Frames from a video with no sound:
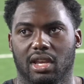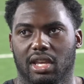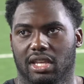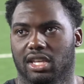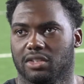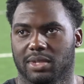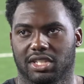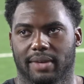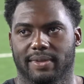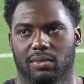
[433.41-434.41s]
he gives me
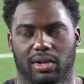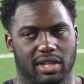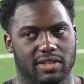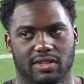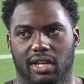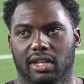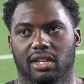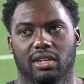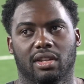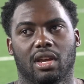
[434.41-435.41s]
tips on what he's done
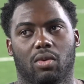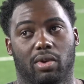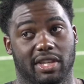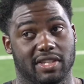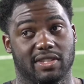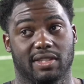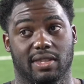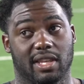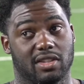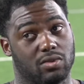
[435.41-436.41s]
and what he
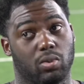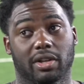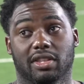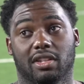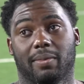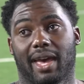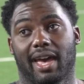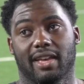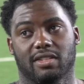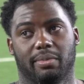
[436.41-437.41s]
thinks worked in the
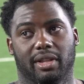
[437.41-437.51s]
past.